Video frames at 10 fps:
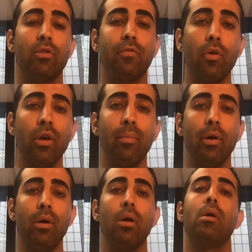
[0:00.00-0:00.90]
phone
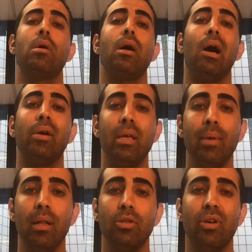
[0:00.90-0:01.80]
number, our
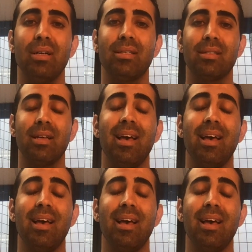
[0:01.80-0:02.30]
email address,